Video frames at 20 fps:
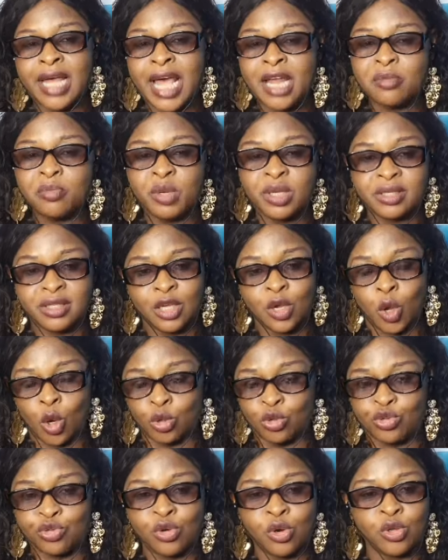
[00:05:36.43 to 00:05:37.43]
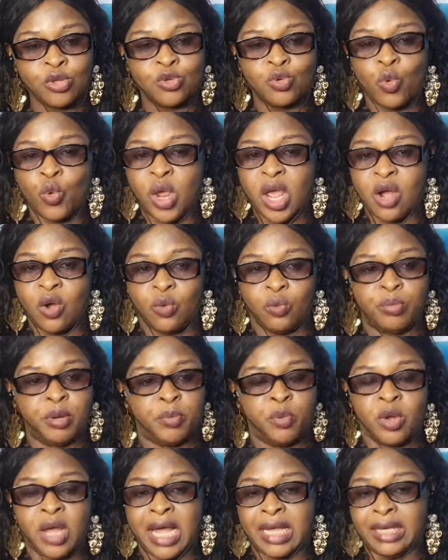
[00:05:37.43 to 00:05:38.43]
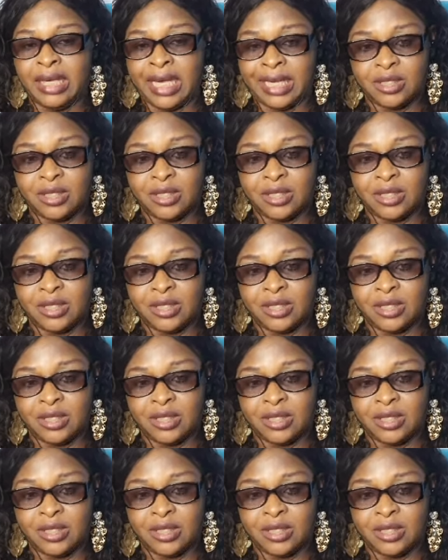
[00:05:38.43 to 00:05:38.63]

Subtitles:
NBC controls where people can